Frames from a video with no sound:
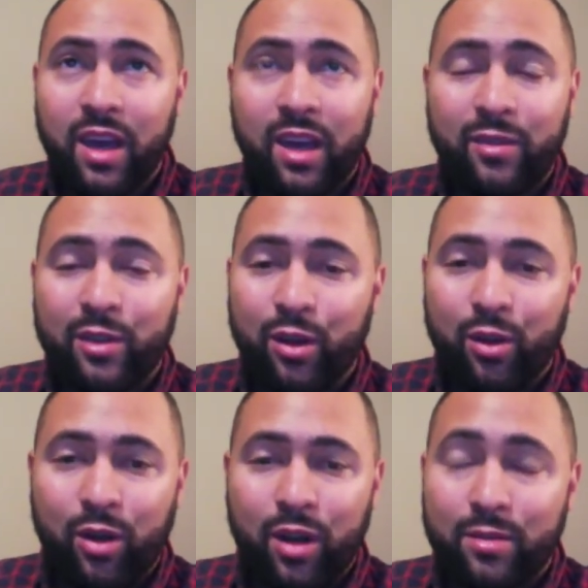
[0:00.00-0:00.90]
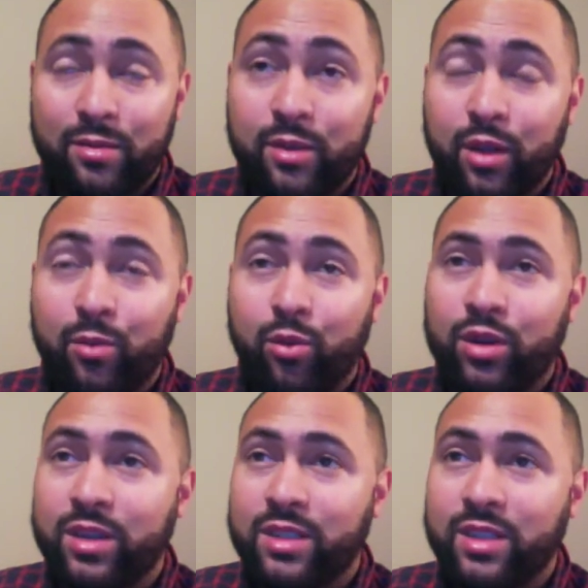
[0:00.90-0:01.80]
even though
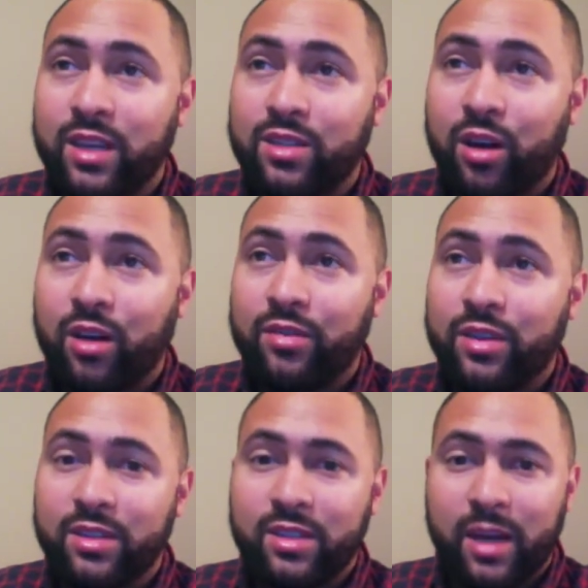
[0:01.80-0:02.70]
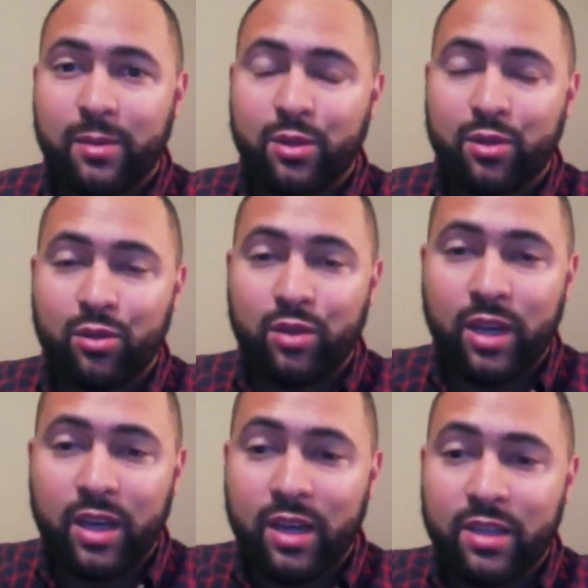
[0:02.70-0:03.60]
Morgan State's offense is
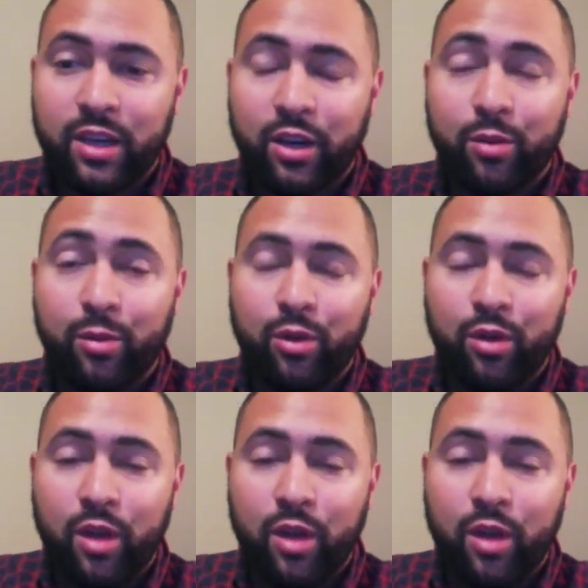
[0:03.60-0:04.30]
absolutely terrible.